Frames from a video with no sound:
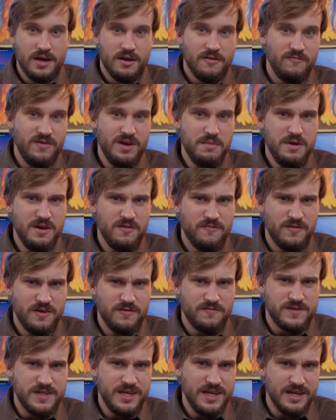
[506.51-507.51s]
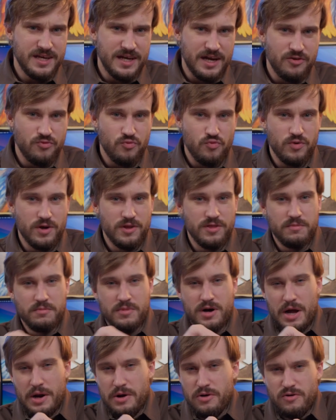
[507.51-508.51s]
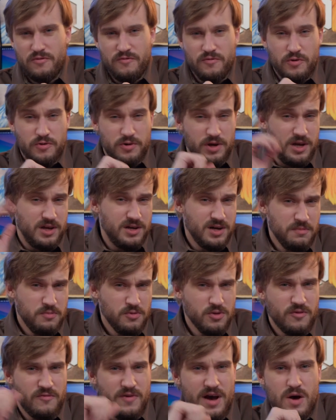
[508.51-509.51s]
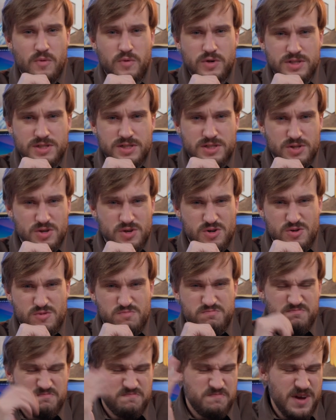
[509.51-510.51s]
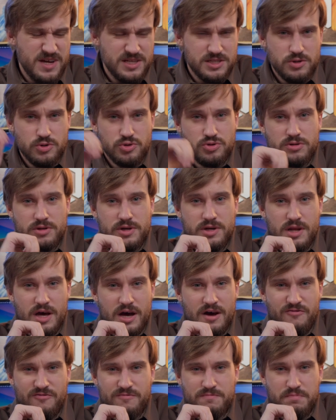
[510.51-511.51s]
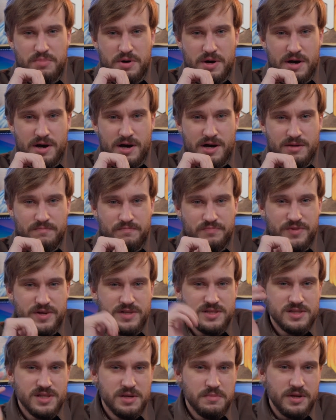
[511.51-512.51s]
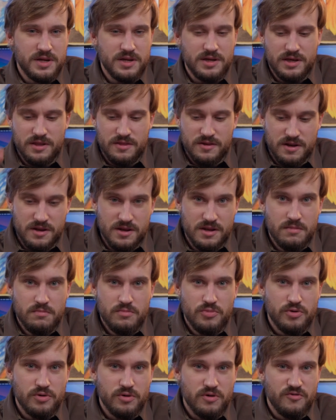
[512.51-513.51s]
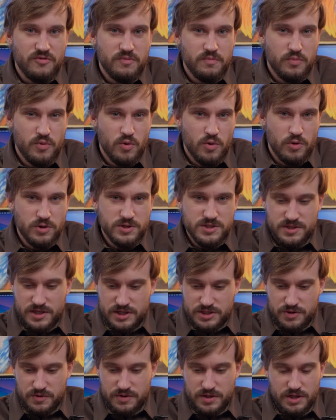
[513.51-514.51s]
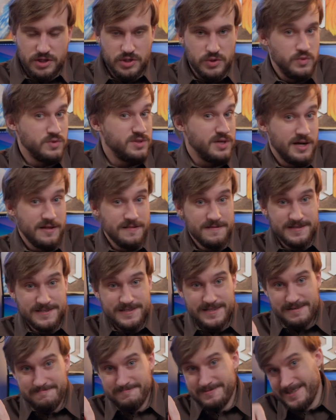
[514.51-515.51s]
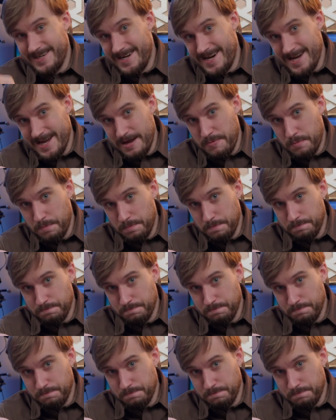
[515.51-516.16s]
VB50 can run the monitor for a couple of hours, so that's usually enough, but it's limited in the number of ports that you can use at the same time.